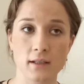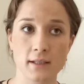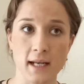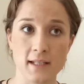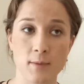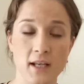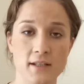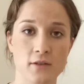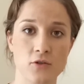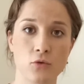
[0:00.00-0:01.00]
takes
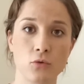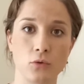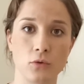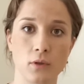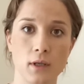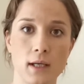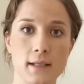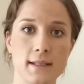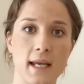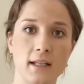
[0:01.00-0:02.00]
place at school
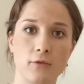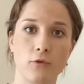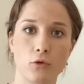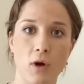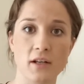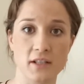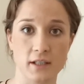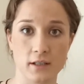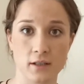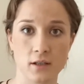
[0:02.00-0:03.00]
is taken for
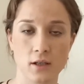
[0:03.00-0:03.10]
granted.